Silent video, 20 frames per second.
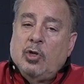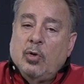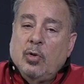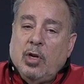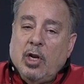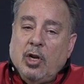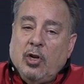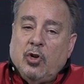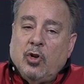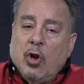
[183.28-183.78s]
to
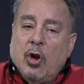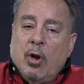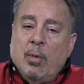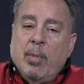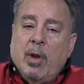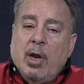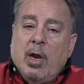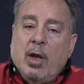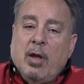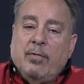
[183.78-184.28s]

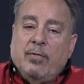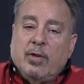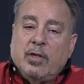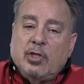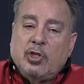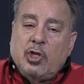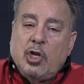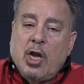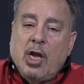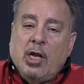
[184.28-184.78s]
determine if a
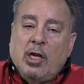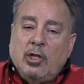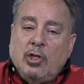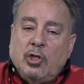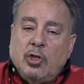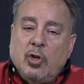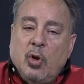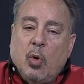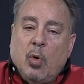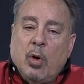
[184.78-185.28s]
change
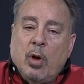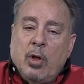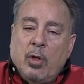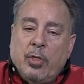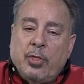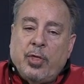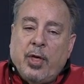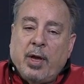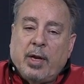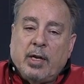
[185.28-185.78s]
in oil
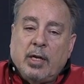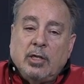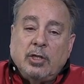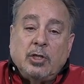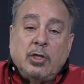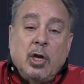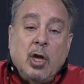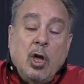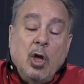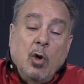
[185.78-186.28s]

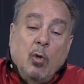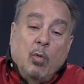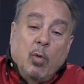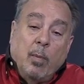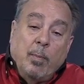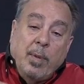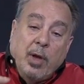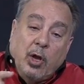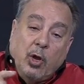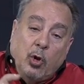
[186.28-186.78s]
thickness
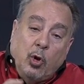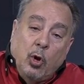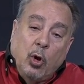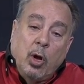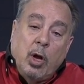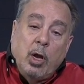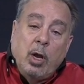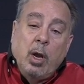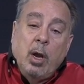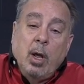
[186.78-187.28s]
will be
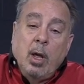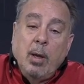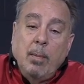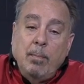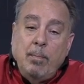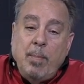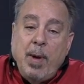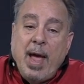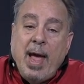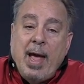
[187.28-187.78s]
good,
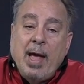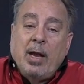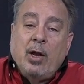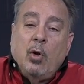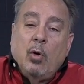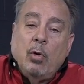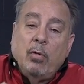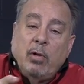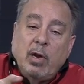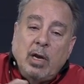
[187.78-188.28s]
bad,
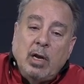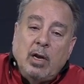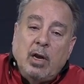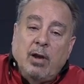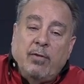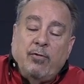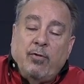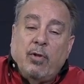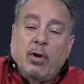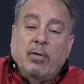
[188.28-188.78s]
or
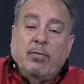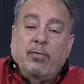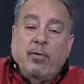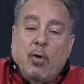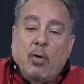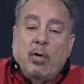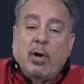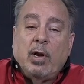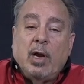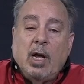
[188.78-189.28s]
indifferent
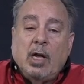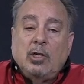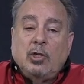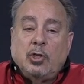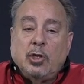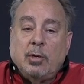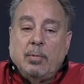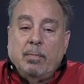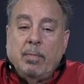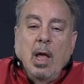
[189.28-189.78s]
for an
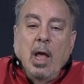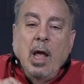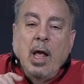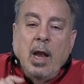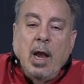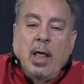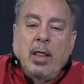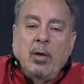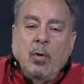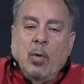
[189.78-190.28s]
engine.
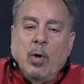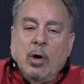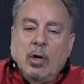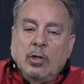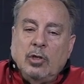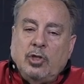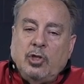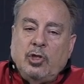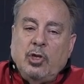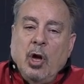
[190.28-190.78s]
In other
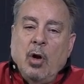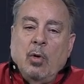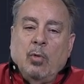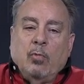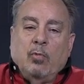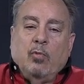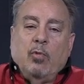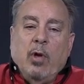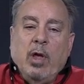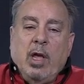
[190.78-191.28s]
words,
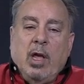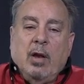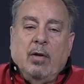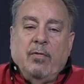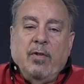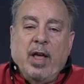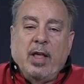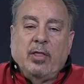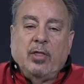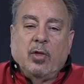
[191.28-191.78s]
don't
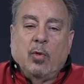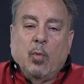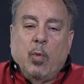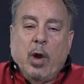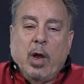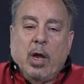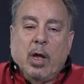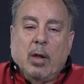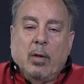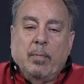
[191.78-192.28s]
reinvent the
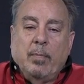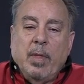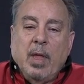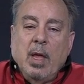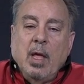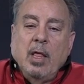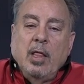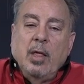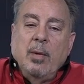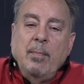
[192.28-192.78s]
wheel.
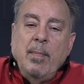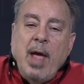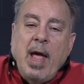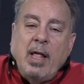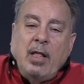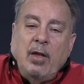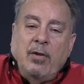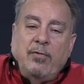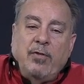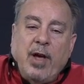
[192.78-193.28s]
The
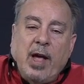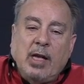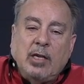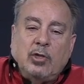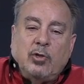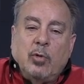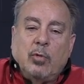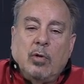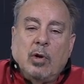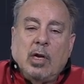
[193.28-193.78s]

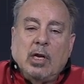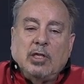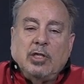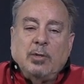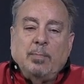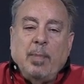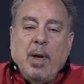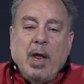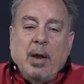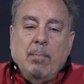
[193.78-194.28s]
manufacturer has
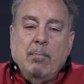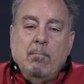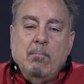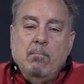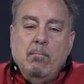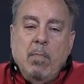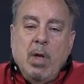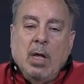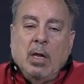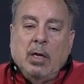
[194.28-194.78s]
spent
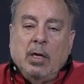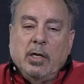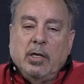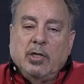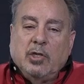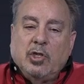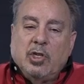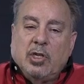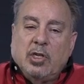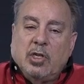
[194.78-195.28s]

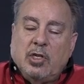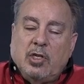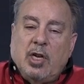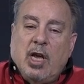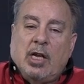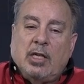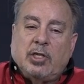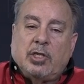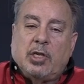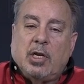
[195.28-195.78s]
millions in
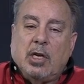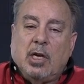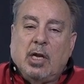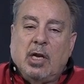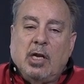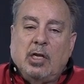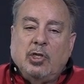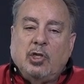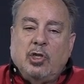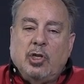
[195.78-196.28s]
testing and
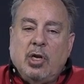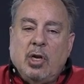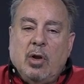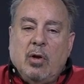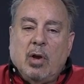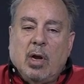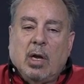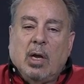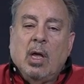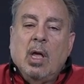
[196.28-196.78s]

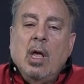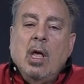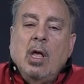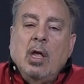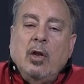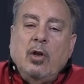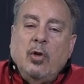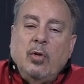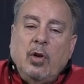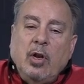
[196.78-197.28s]
engineering
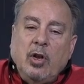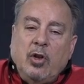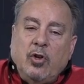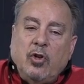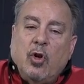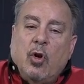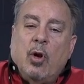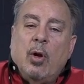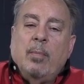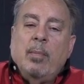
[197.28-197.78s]
to
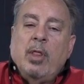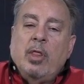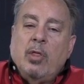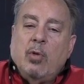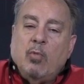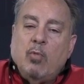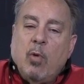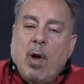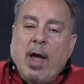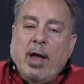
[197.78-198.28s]
determine
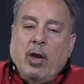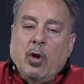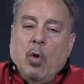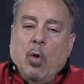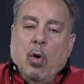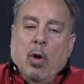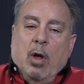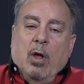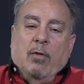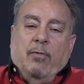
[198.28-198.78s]
the right
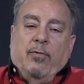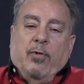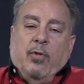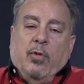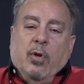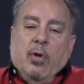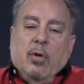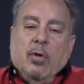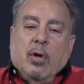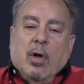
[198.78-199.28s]
oil for
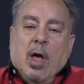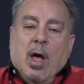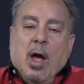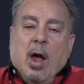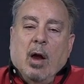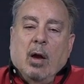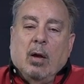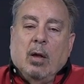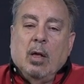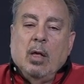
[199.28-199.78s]
your
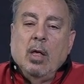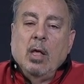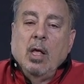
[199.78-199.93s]
car.